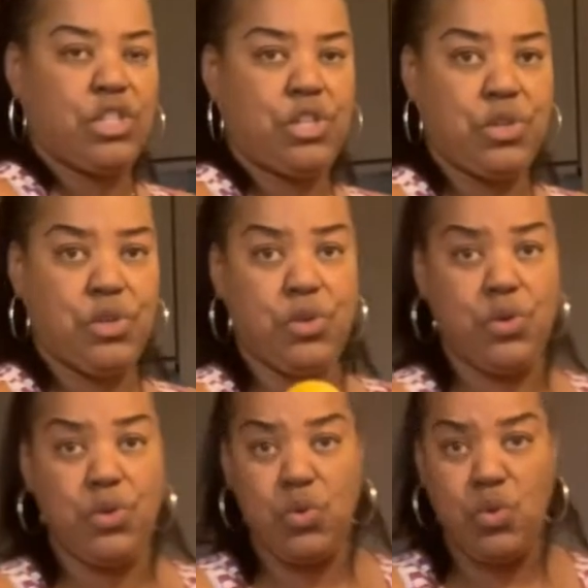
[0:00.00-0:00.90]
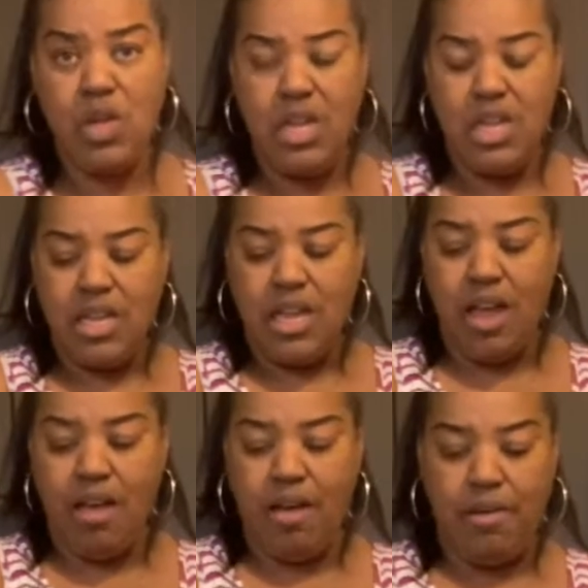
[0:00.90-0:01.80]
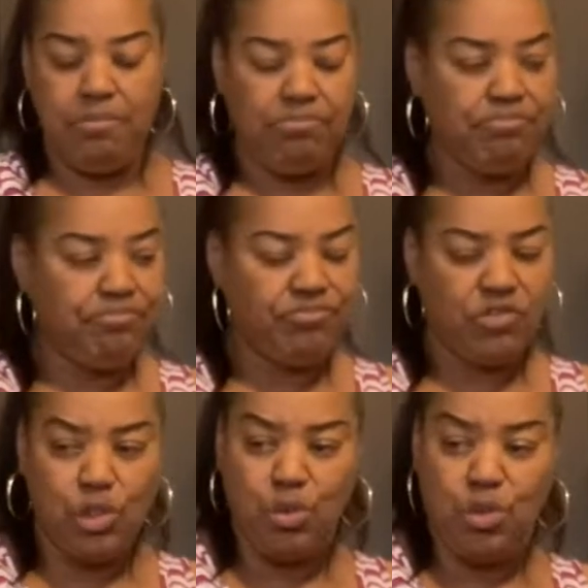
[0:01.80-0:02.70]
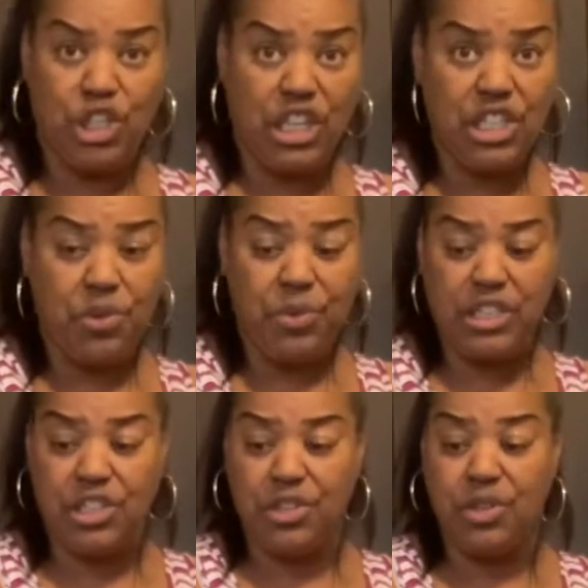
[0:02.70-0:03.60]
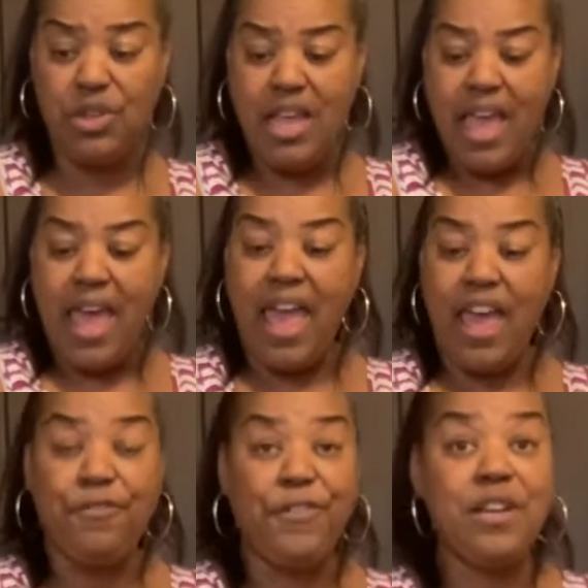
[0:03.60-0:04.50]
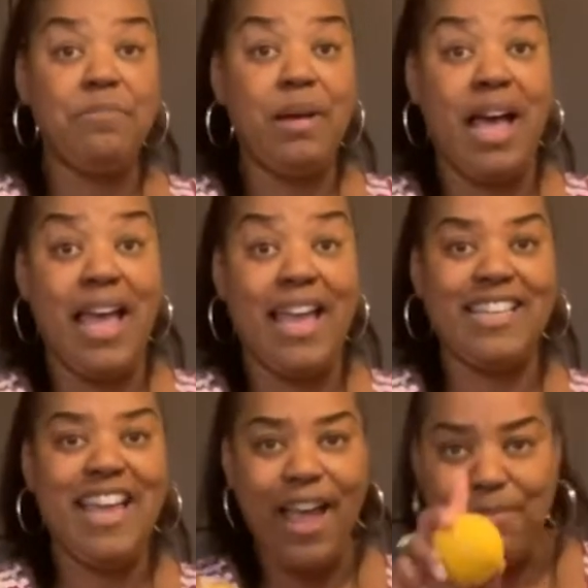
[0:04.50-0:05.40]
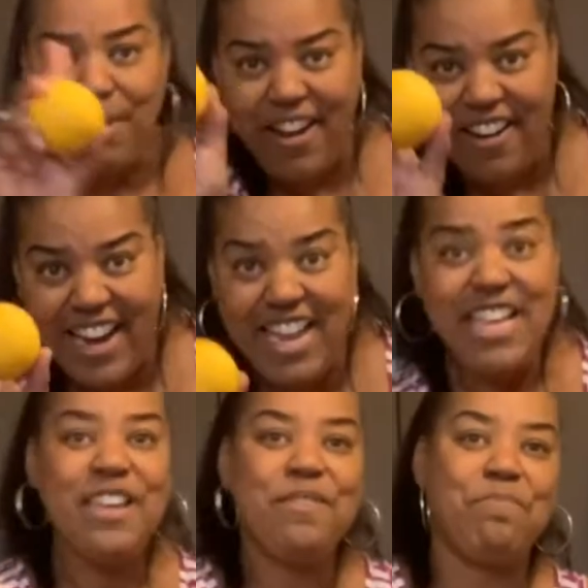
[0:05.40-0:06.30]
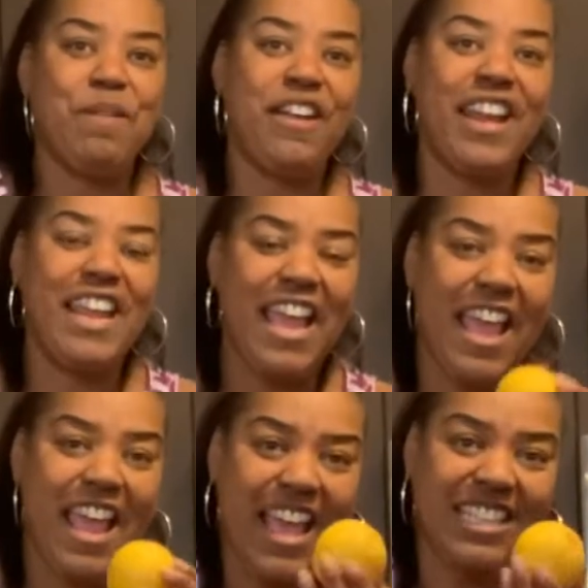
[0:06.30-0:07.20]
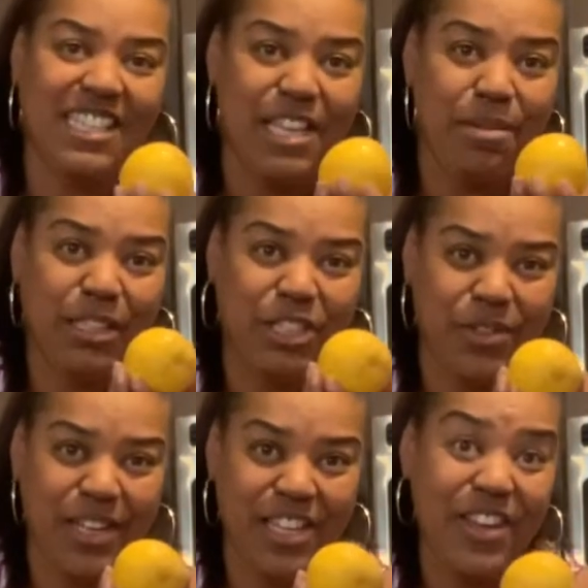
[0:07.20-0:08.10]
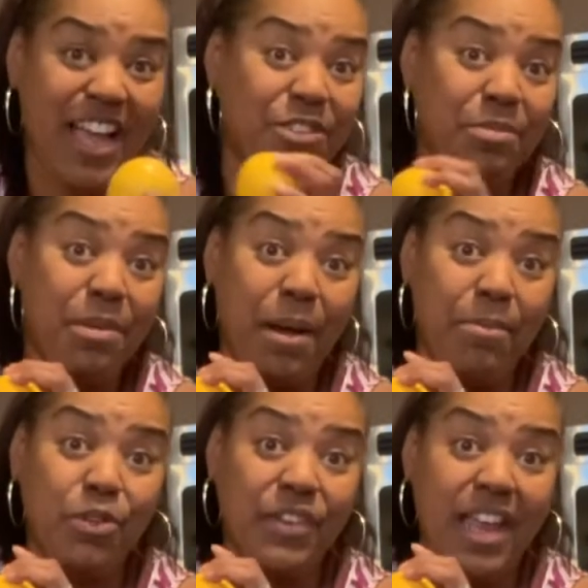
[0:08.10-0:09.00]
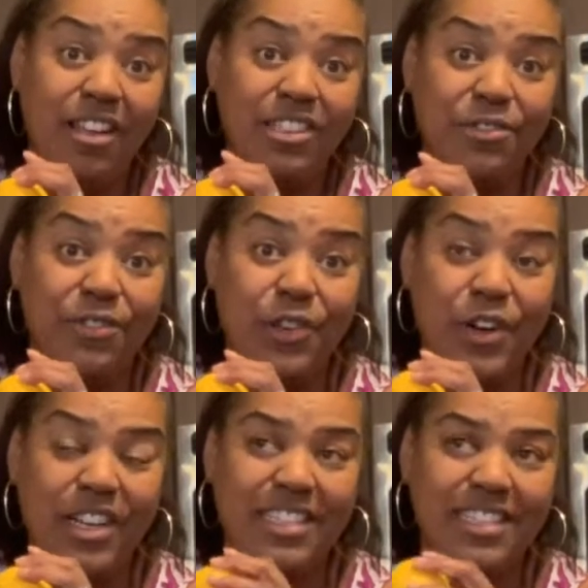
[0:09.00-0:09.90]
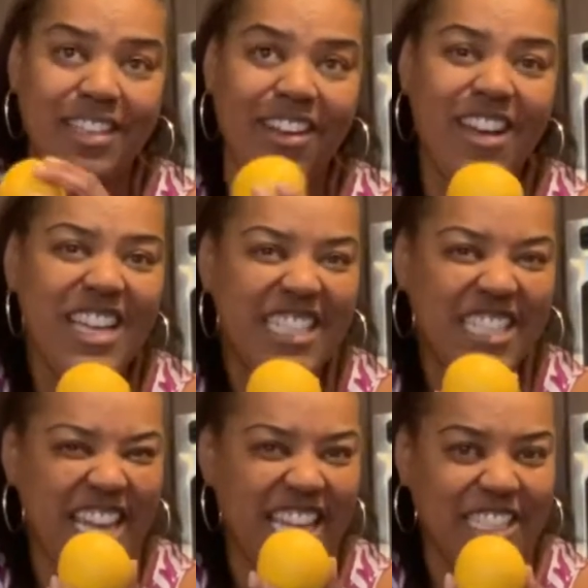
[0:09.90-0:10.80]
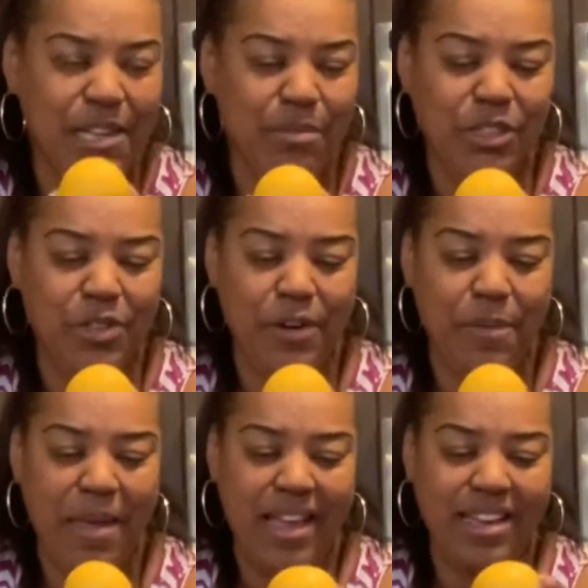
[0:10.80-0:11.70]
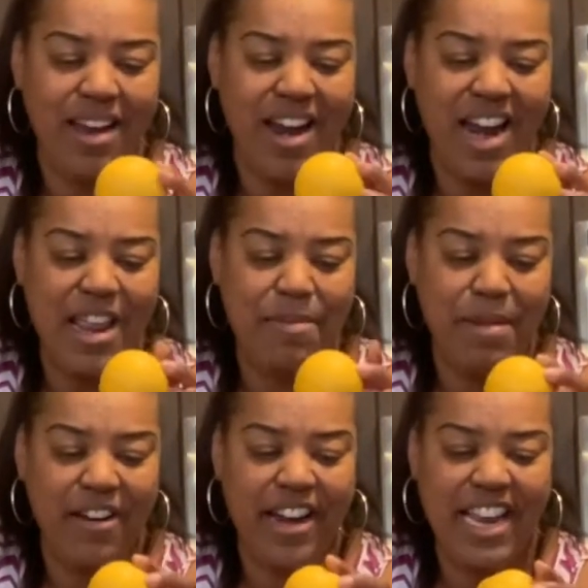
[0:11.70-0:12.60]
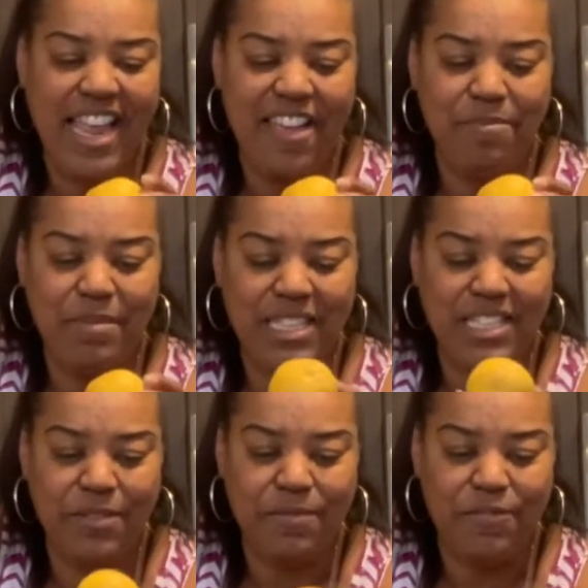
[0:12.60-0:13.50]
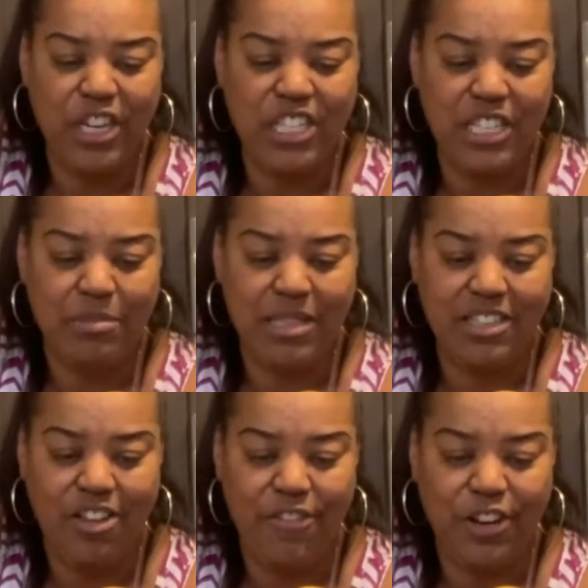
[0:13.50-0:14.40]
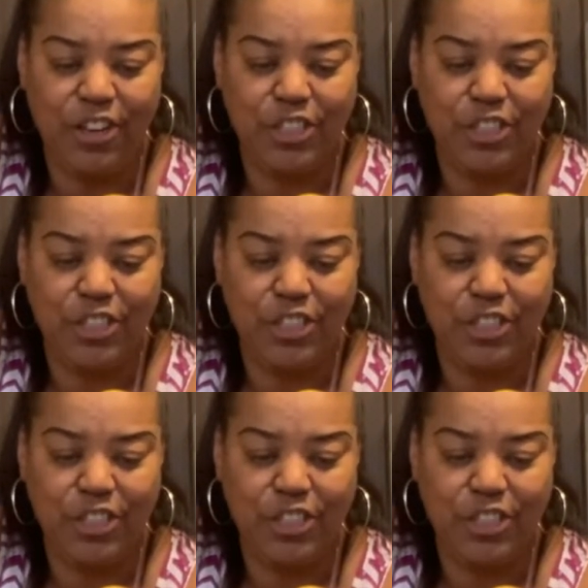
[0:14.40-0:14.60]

to use just the original, And a friend of mine, hi Mary, has a lemon tree. You guys remember I moved down to Florida, so she has a lemon tree in her backyard, and Mary gave me some fresh lemons off of her